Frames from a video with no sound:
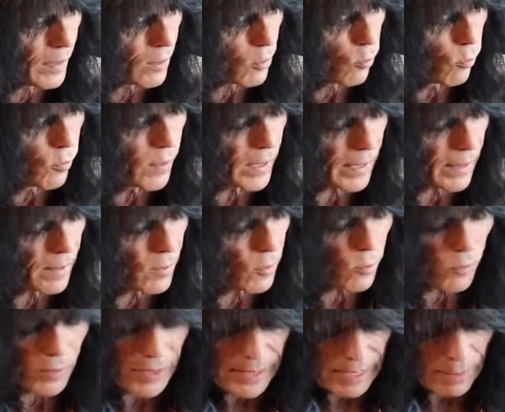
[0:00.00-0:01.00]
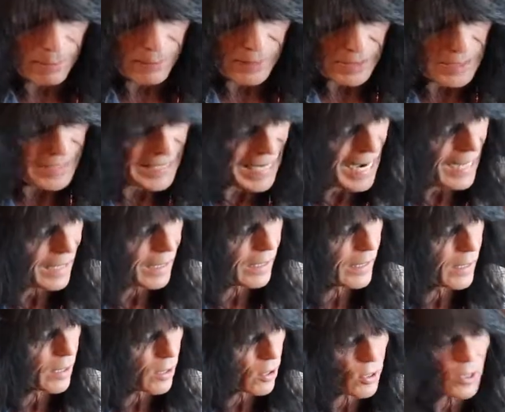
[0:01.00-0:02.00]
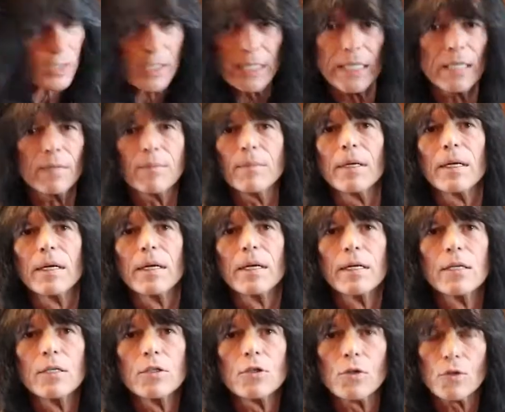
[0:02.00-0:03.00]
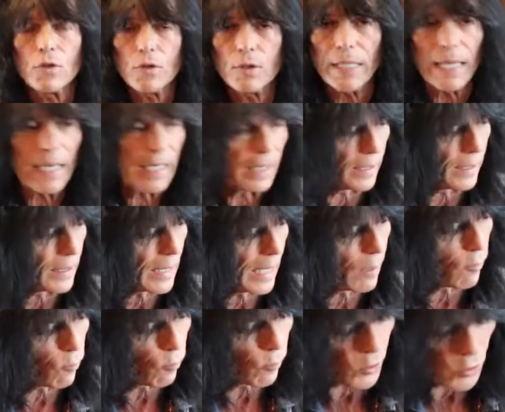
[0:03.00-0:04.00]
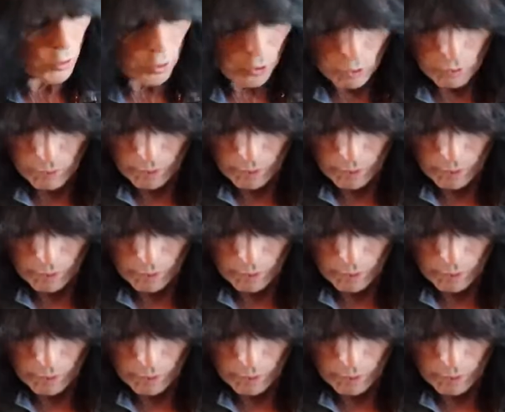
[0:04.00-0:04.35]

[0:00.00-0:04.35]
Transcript: you wanna have exactly the same sustain. And when you go